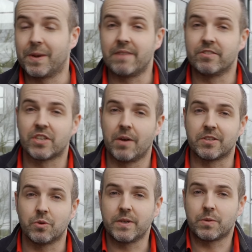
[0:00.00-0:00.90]
but even so,
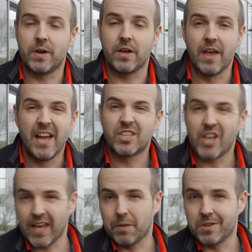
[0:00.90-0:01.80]
it's always worth
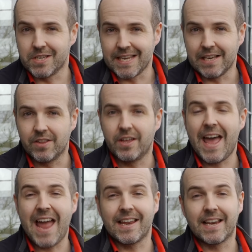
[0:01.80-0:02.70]
checking with the dealer that
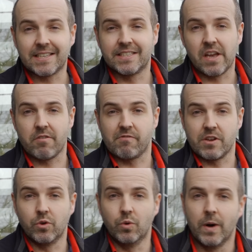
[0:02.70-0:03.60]
any necessary
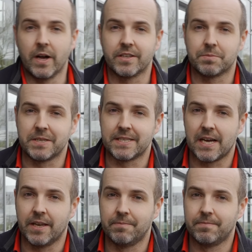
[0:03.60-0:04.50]
recall work has been done.